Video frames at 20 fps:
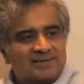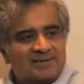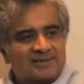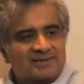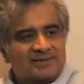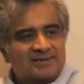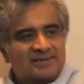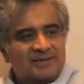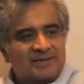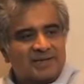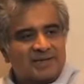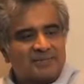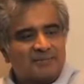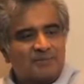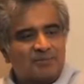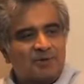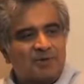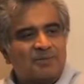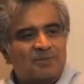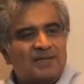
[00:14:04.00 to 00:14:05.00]
So he
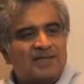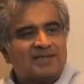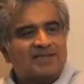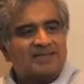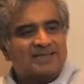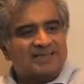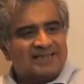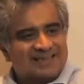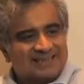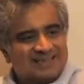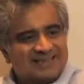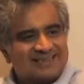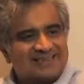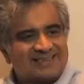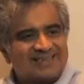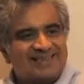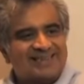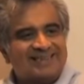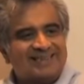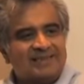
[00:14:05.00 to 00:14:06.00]
pulled my cheek and
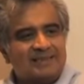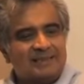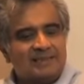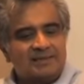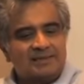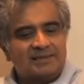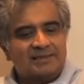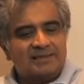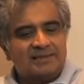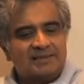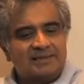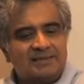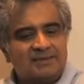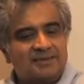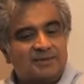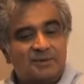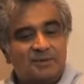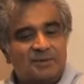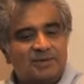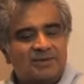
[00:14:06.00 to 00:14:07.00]
said, uh,
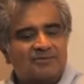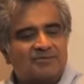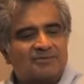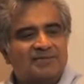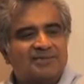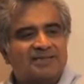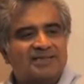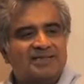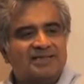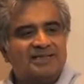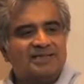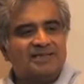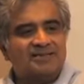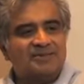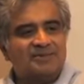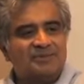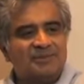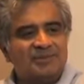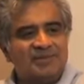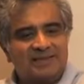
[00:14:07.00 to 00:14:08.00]
You don't have to say
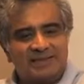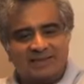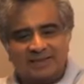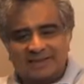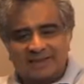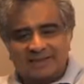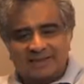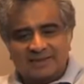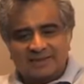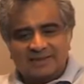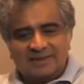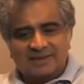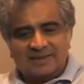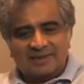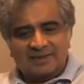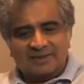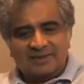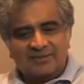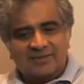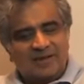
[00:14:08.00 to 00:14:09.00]
anything to me.
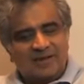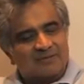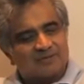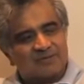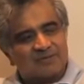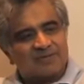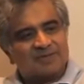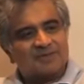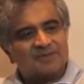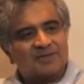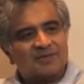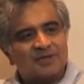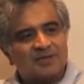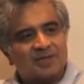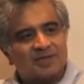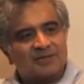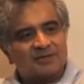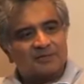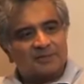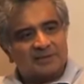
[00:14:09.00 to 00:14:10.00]
You know, when I first saw
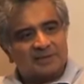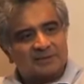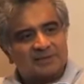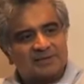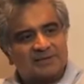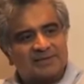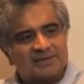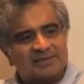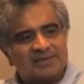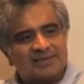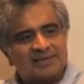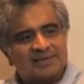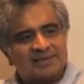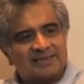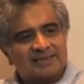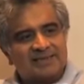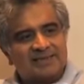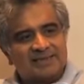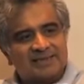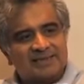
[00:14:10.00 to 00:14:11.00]
your husband,
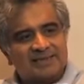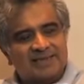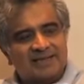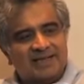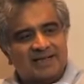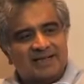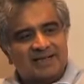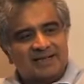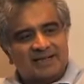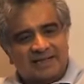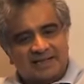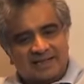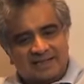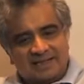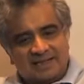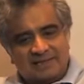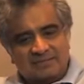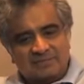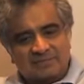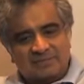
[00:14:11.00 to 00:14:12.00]
at
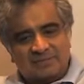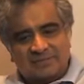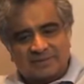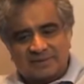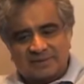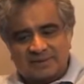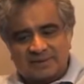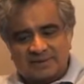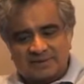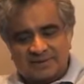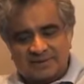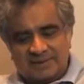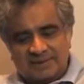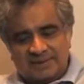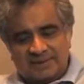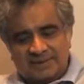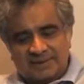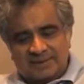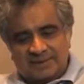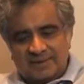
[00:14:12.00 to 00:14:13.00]
that time,
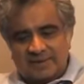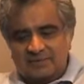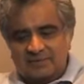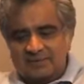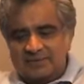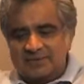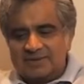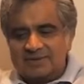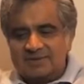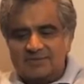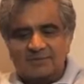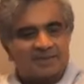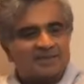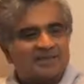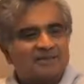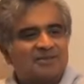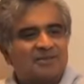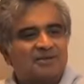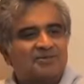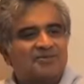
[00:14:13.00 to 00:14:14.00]
he was this
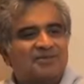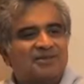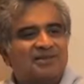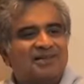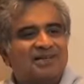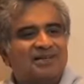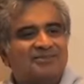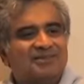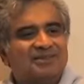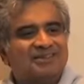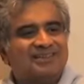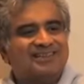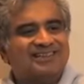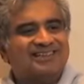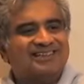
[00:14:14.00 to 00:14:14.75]
much above sea level.